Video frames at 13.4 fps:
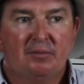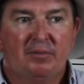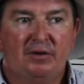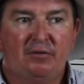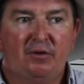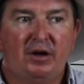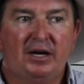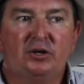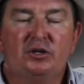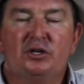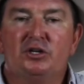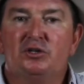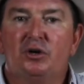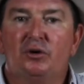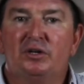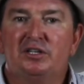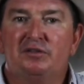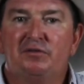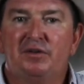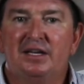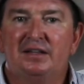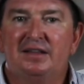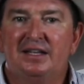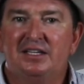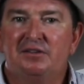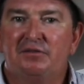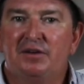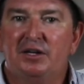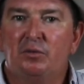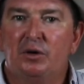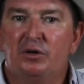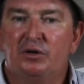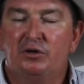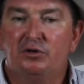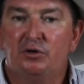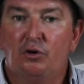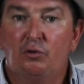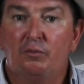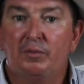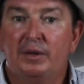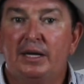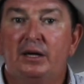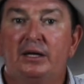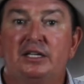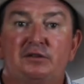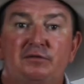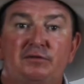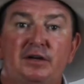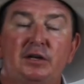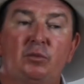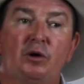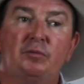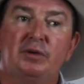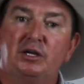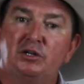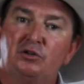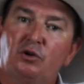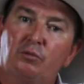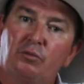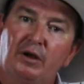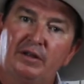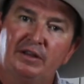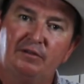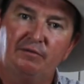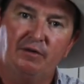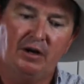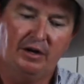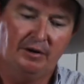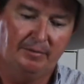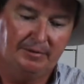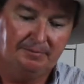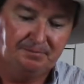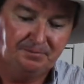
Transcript: But if I could control his feet, then his feet won't control me and his feet won't be controlled by the environment.